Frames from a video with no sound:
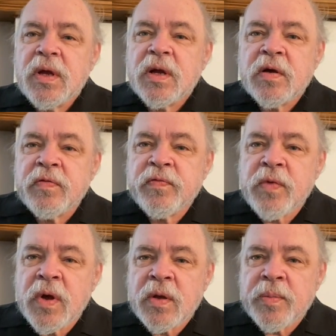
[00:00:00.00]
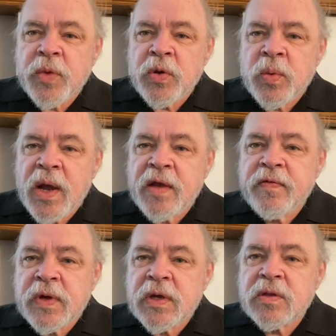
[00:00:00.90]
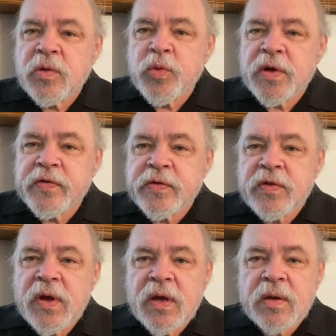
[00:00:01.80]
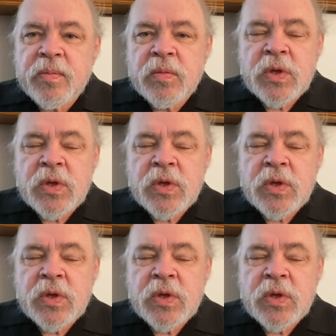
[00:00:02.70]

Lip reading: of arriving at the present time.